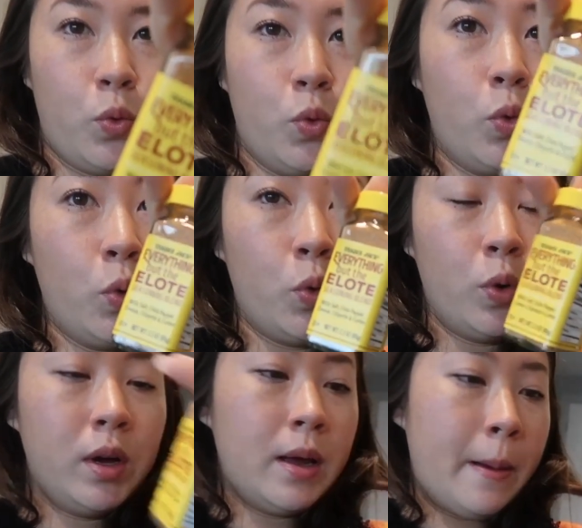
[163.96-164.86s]
Ooh.
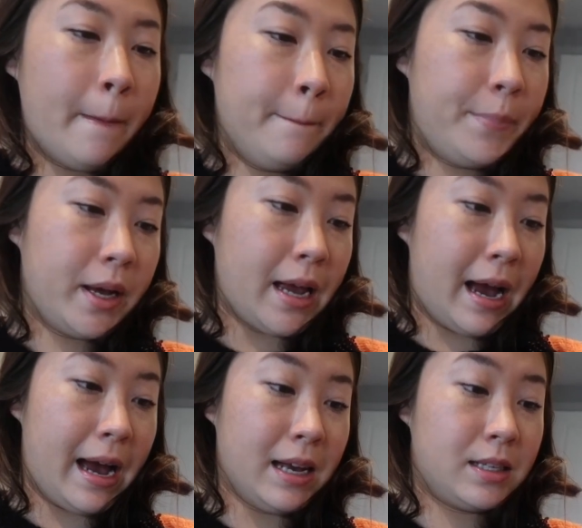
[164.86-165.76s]
But yeah,
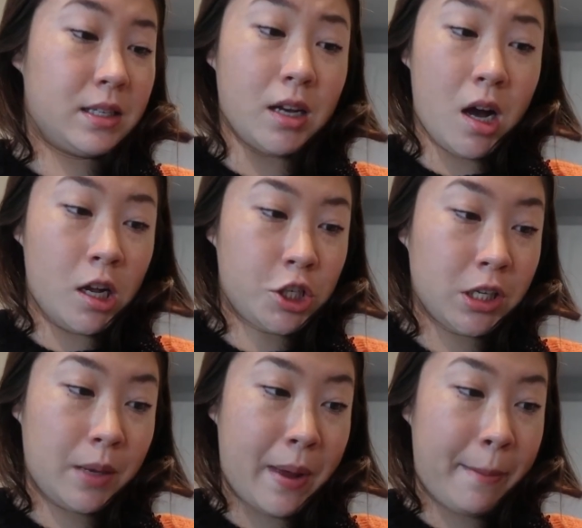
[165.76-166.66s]
it has salt,
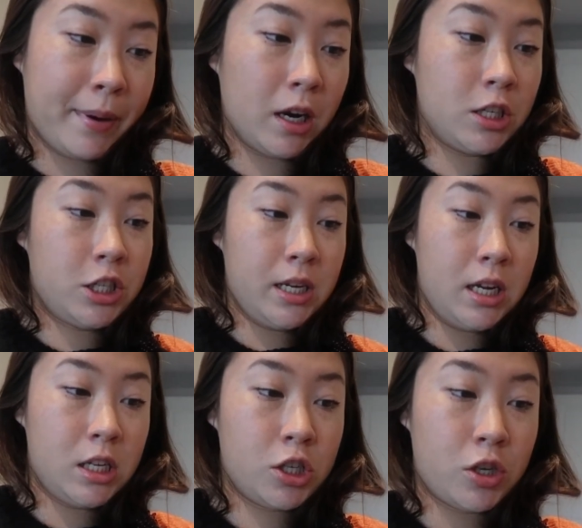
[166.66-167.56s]
chili pepper,
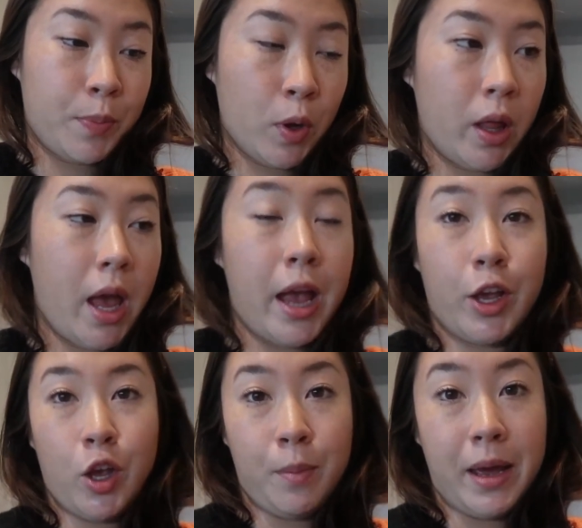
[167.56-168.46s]
cheese, chipotle, and
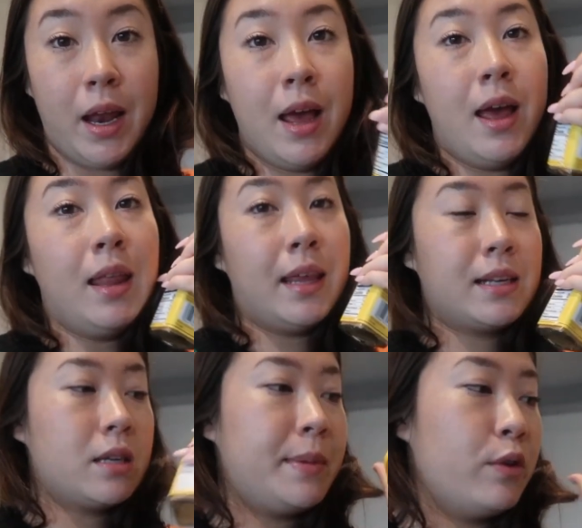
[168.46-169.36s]
cumin. I think
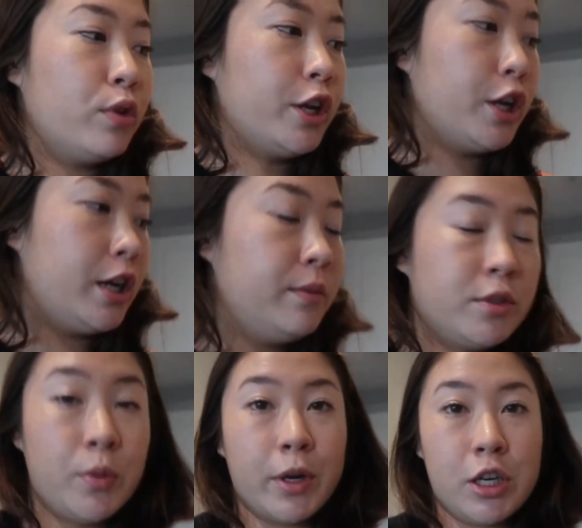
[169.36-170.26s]
it's gonna be really good,
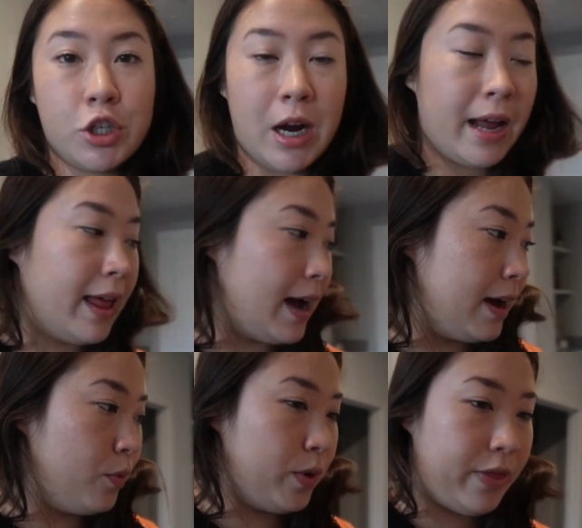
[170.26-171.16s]
so we're gonna try
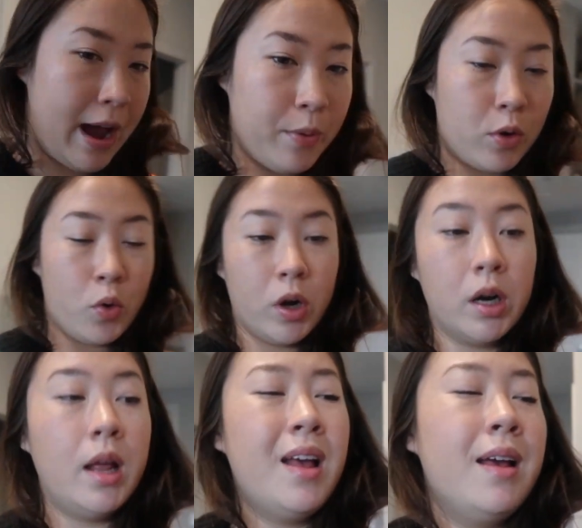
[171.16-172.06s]
that with our
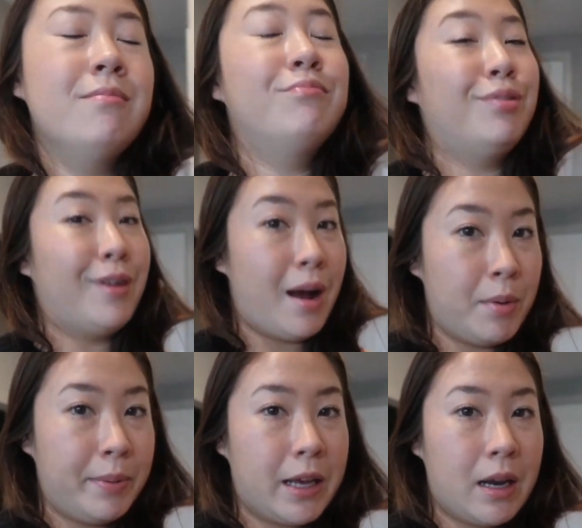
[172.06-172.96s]
corn.
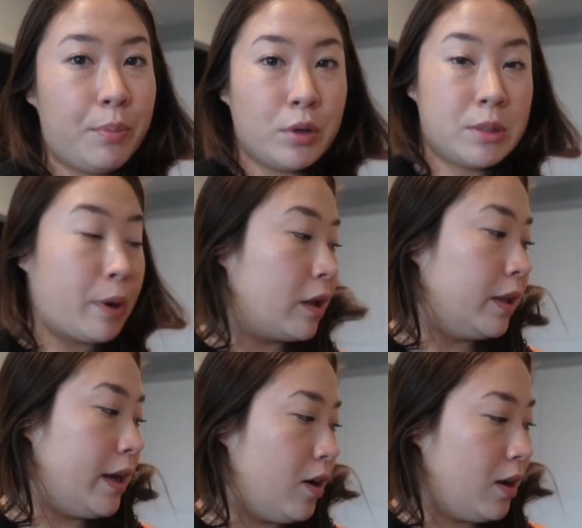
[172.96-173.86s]
Probably gonna sprinkle
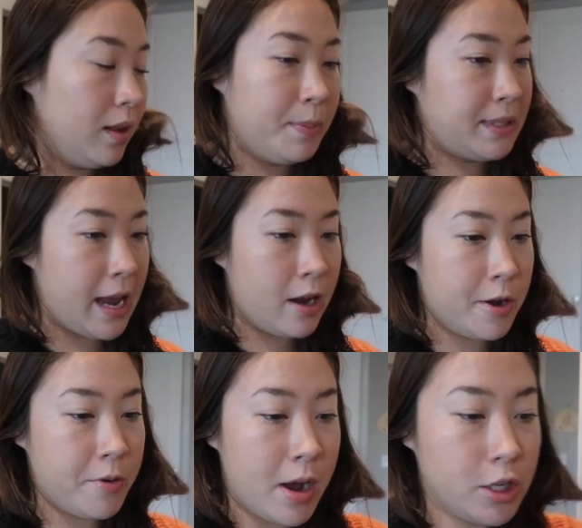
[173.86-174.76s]
it on the
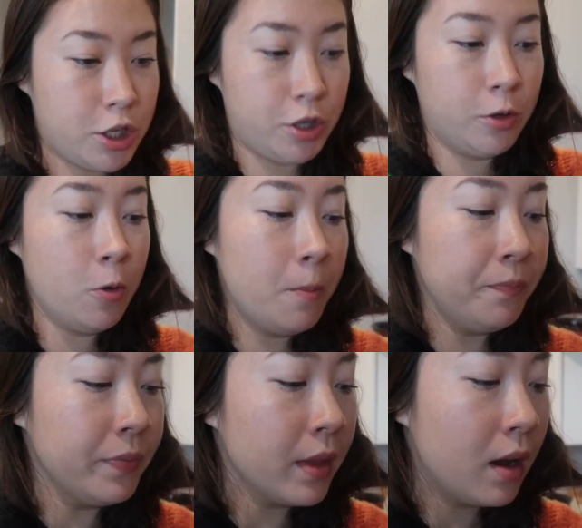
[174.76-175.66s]
potato too.
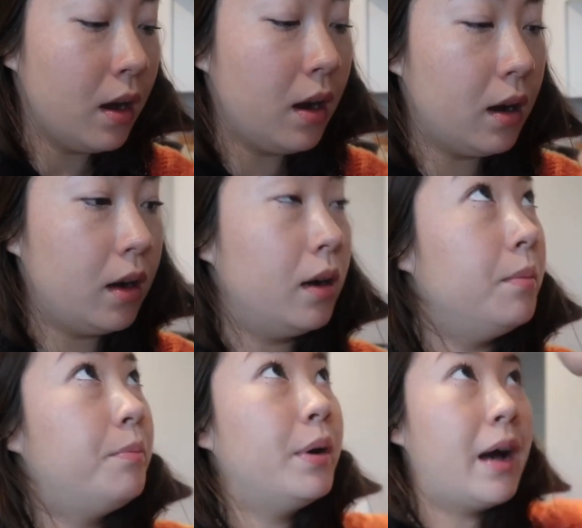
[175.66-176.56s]
But
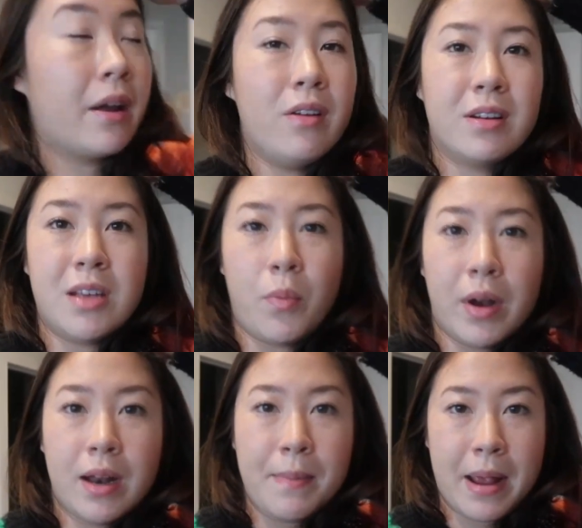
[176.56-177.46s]
I don't know, because I
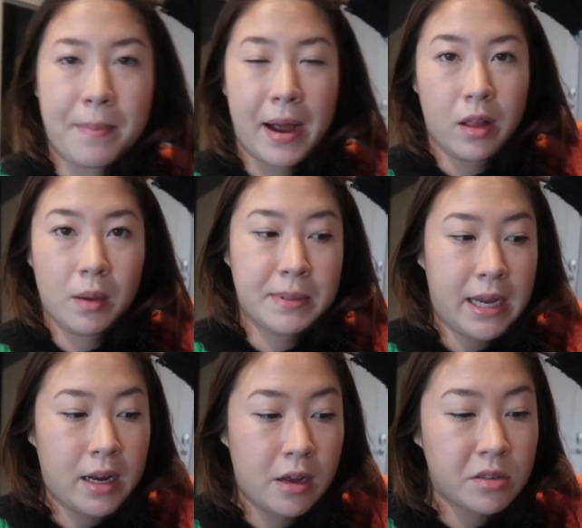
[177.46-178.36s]
wanted to make my other
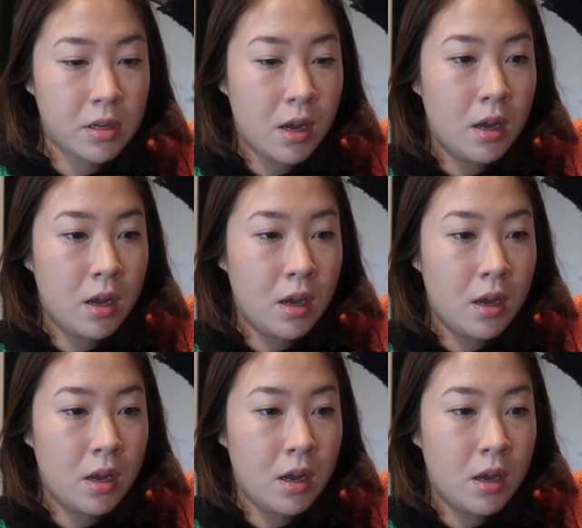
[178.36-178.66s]
potatoes,